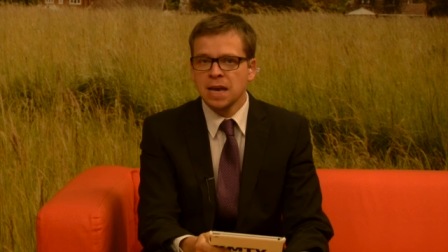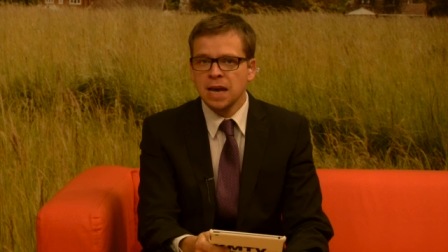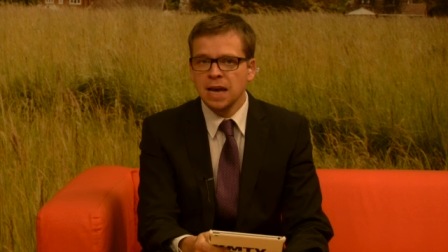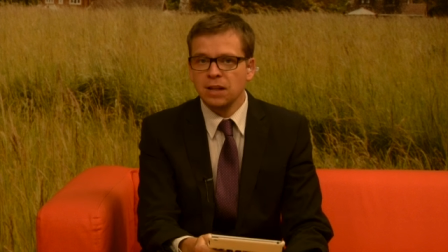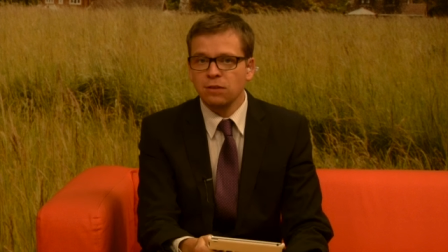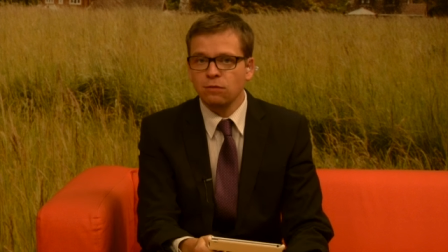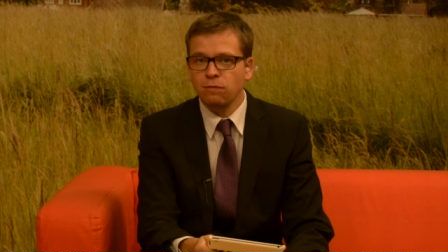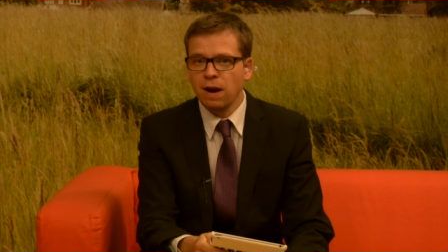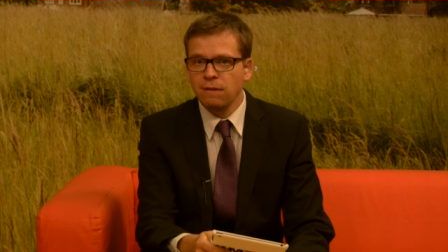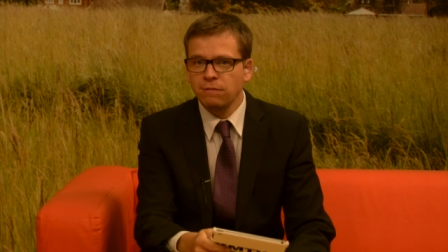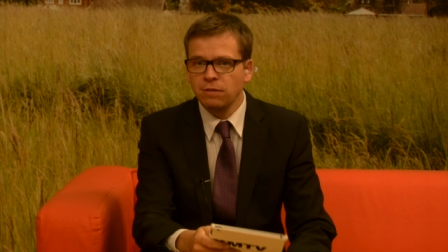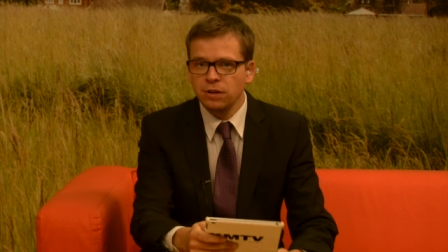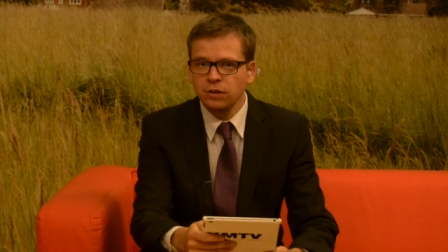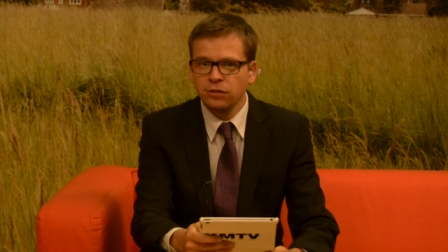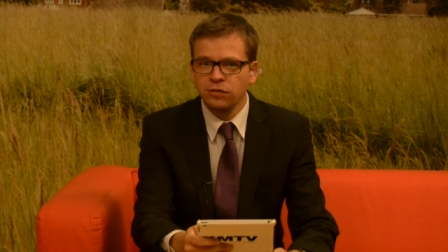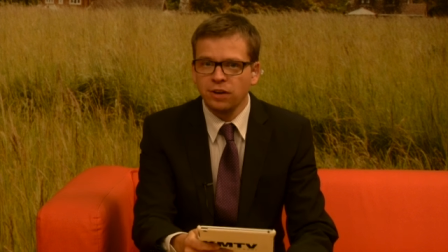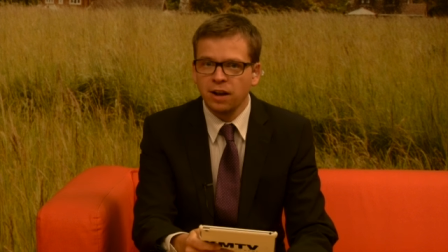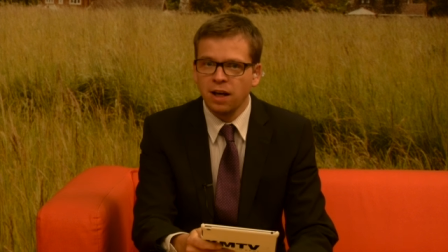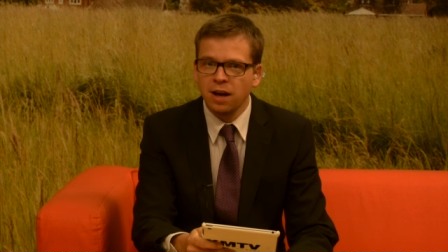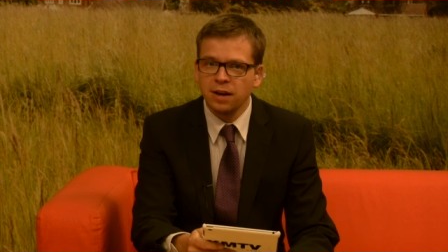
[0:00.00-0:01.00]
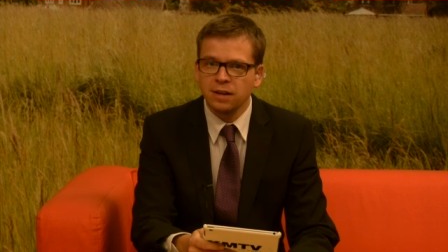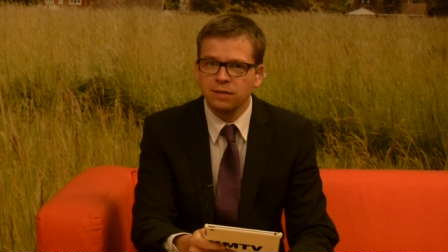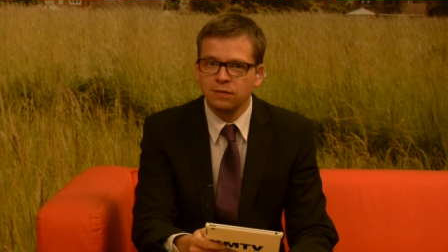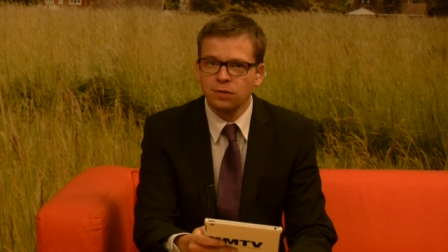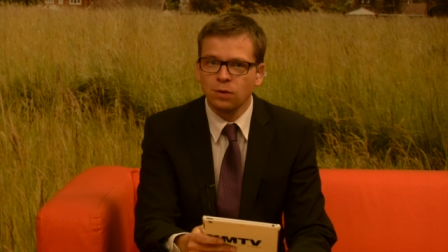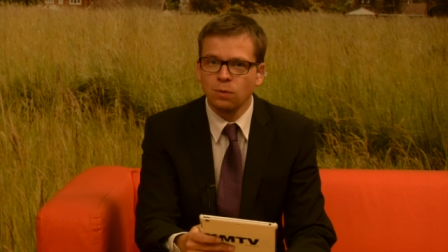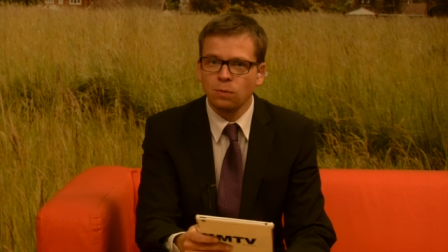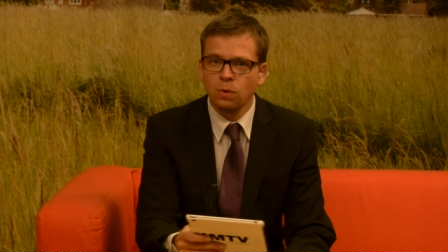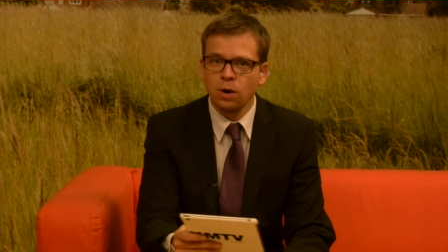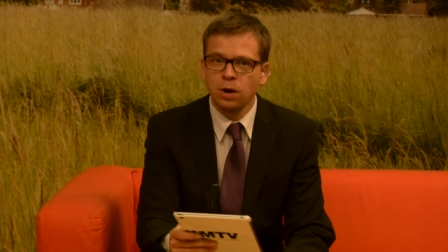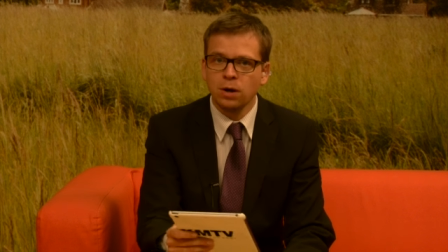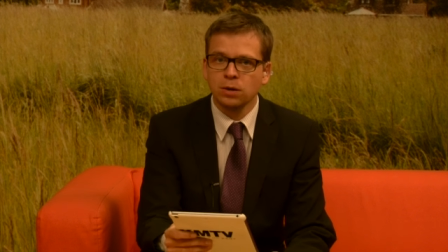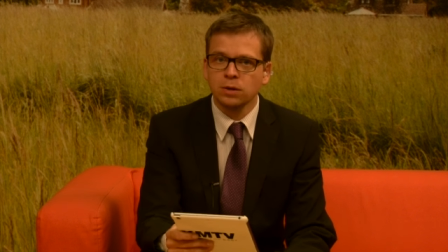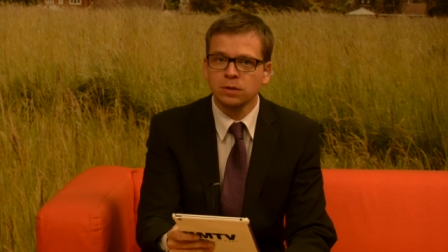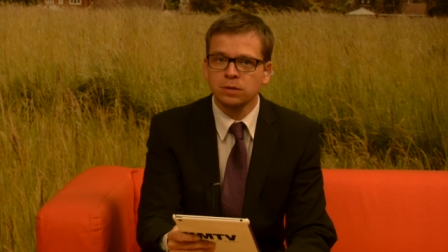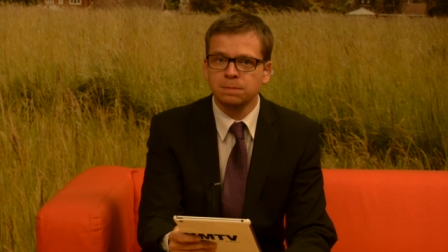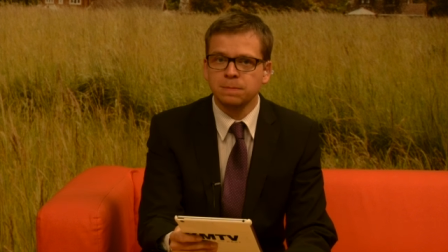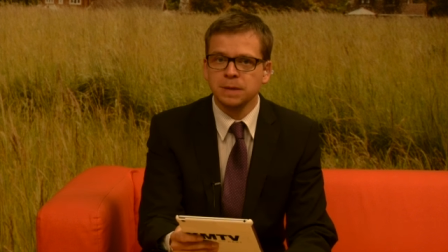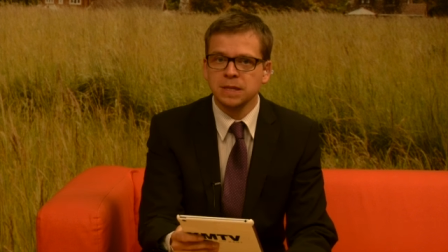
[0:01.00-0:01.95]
It's revolutionised the world,